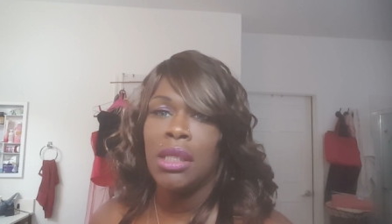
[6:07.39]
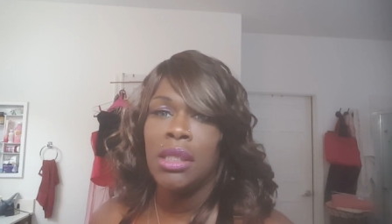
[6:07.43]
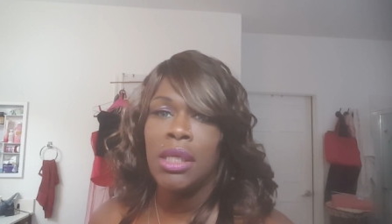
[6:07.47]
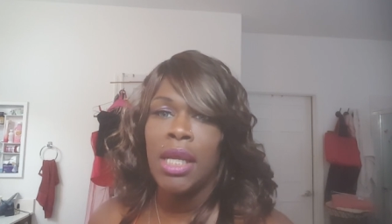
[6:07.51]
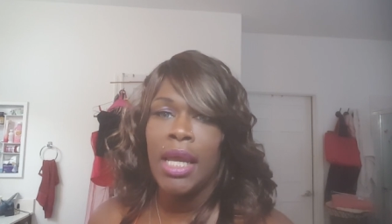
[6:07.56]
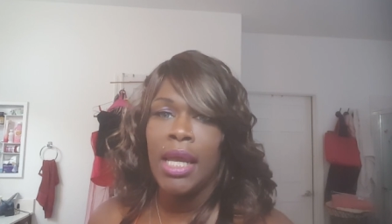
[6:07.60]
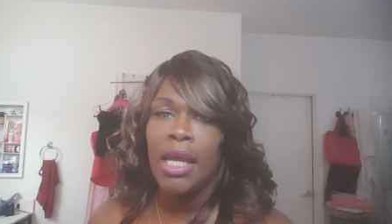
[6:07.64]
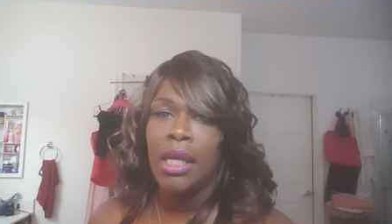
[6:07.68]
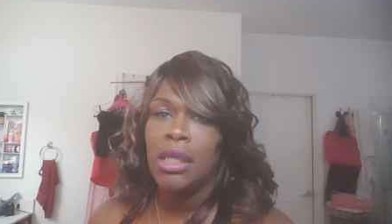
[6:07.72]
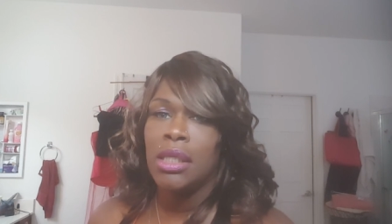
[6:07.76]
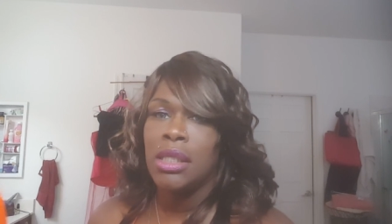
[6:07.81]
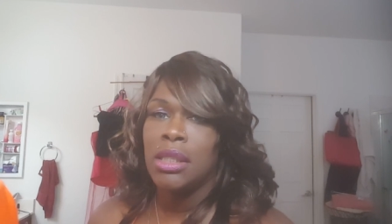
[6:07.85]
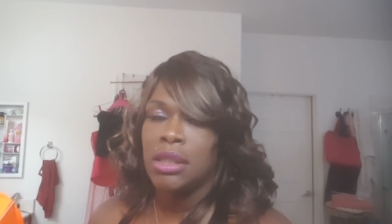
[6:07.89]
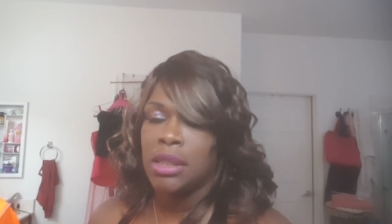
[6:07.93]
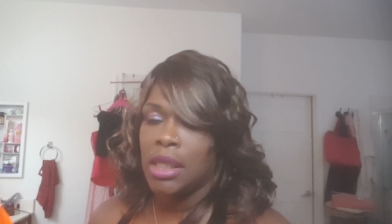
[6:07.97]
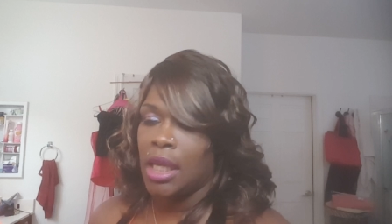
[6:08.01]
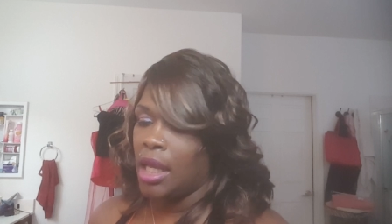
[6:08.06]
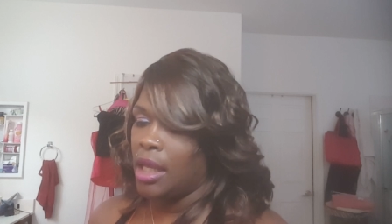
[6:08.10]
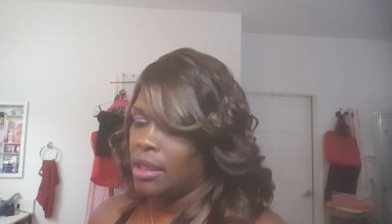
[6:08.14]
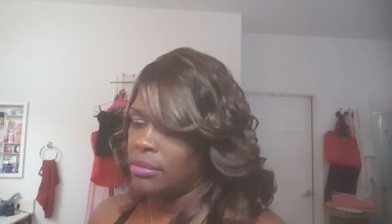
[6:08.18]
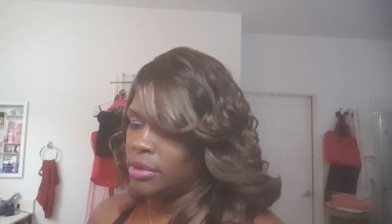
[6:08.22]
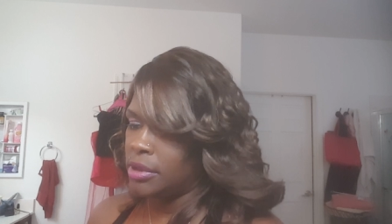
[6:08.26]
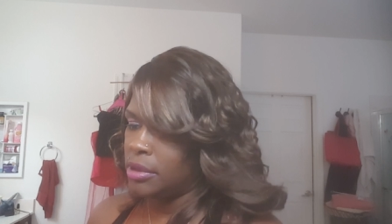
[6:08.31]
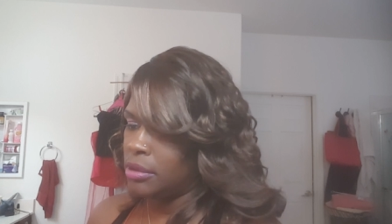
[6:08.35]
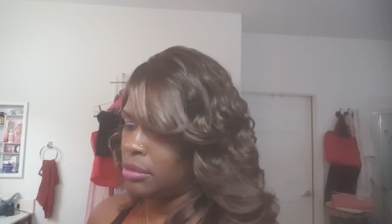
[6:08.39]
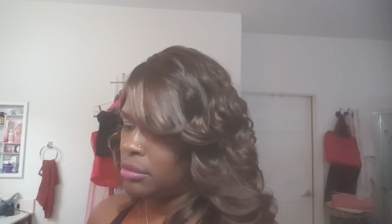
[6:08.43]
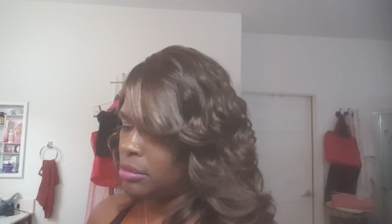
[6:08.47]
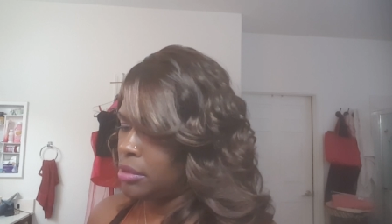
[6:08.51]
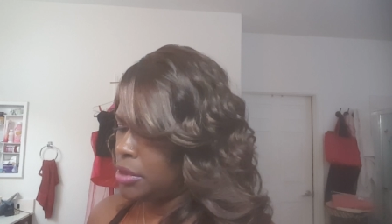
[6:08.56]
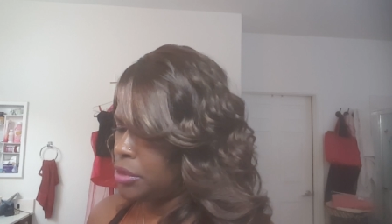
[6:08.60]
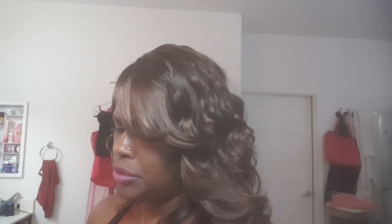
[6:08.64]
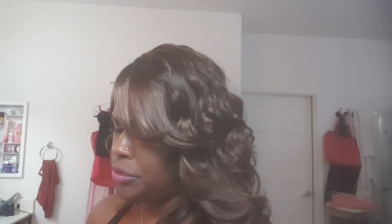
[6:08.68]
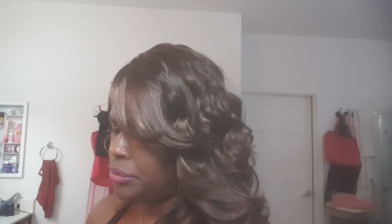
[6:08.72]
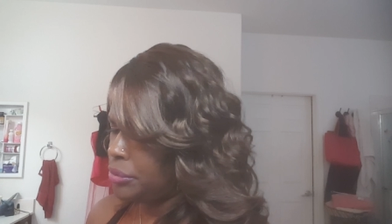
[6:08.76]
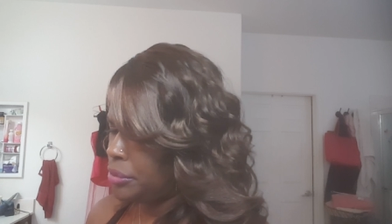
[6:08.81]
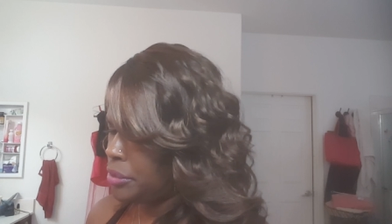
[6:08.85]
and that is
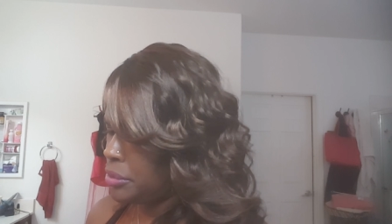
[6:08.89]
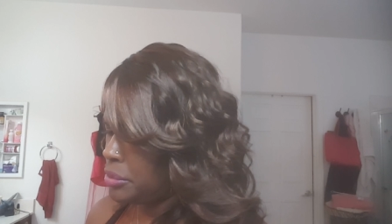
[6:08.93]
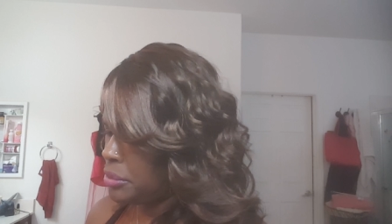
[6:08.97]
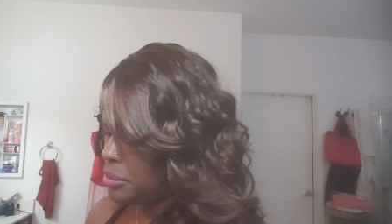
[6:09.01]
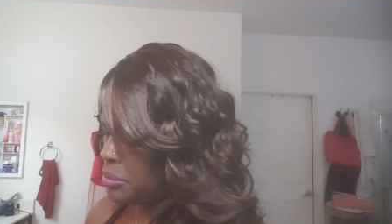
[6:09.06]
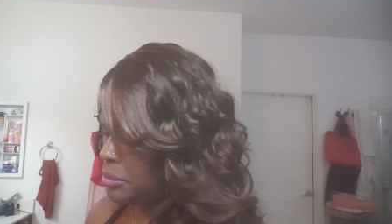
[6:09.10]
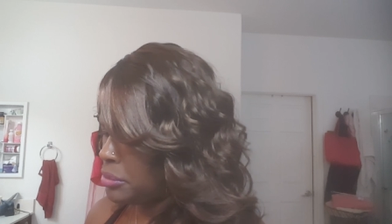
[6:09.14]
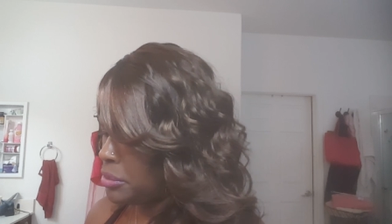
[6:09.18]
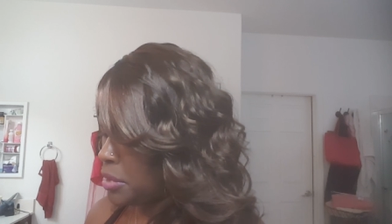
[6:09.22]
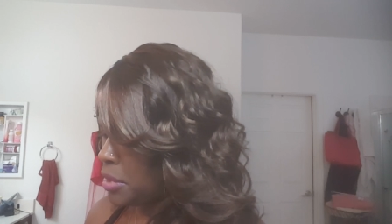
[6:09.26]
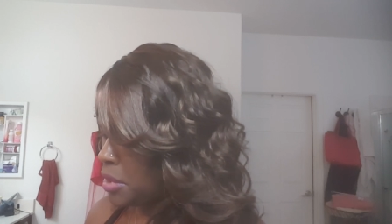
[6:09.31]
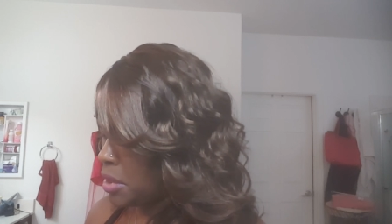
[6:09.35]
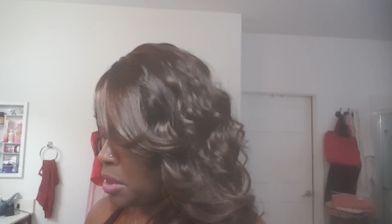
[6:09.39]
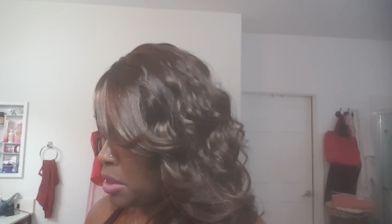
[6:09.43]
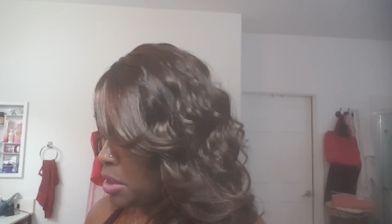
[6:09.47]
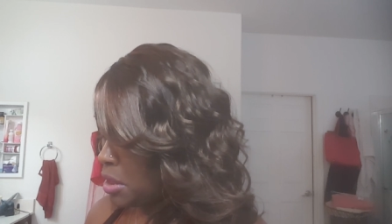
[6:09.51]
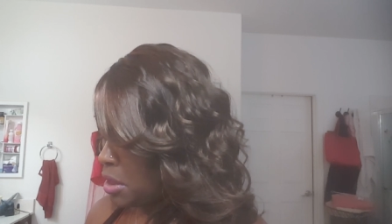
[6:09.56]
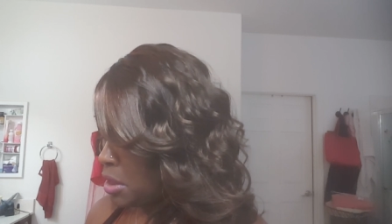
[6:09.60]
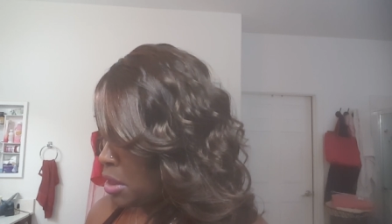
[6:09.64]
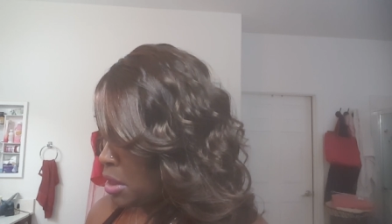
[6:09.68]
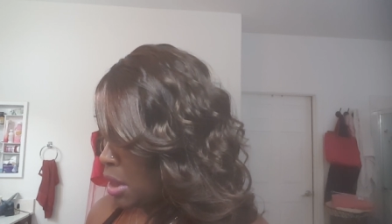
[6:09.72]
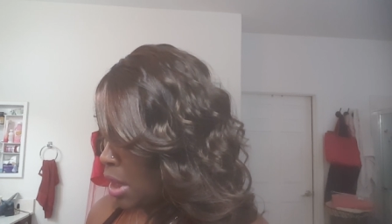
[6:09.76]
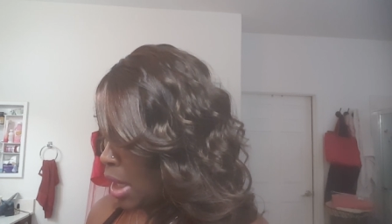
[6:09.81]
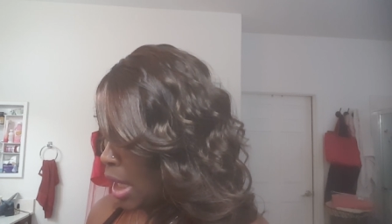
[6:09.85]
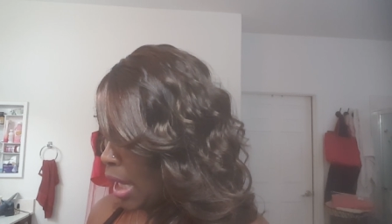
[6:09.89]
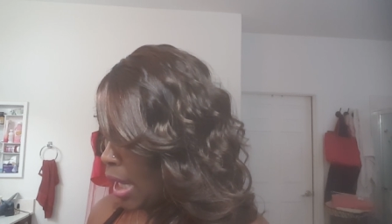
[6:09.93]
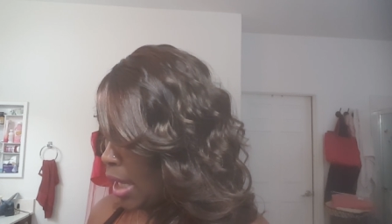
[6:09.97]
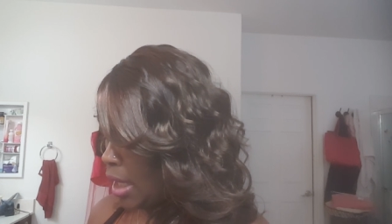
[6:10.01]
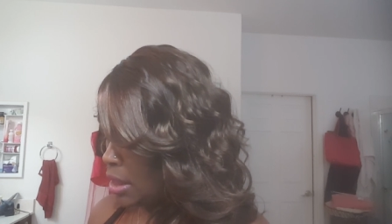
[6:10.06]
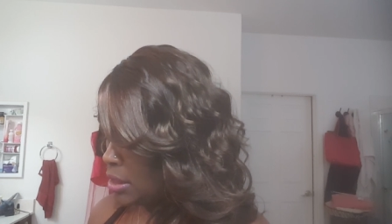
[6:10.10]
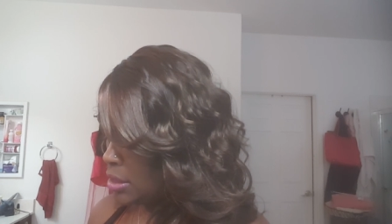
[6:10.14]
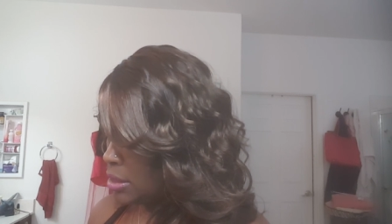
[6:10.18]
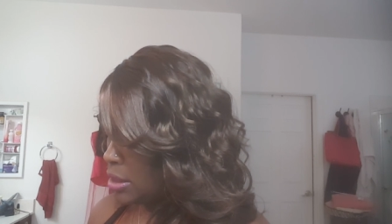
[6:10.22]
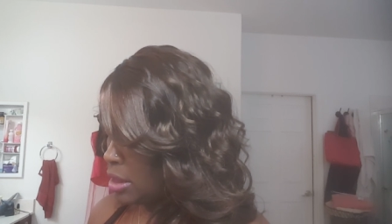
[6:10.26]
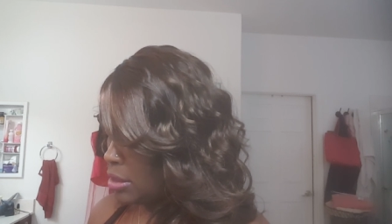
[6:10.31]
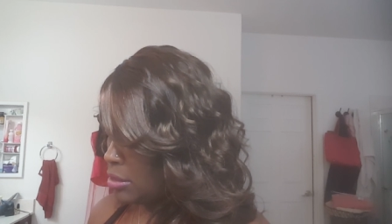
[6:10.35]
absolutely true.
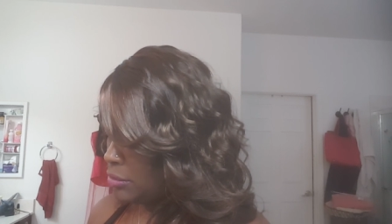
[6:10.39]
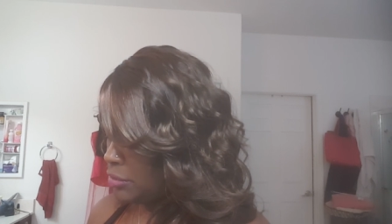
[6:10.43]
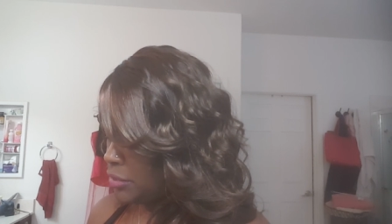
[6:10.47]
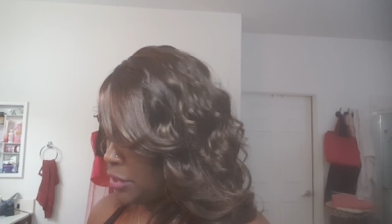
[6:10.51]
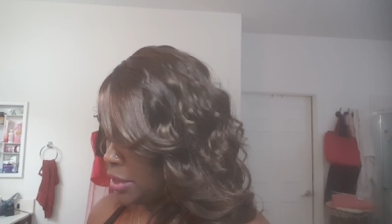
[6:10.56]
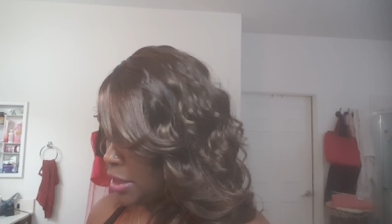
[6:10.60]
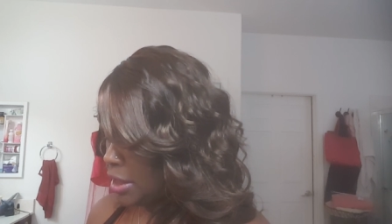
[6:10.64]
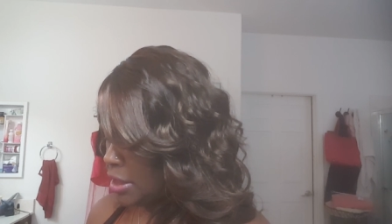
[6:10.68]
I don't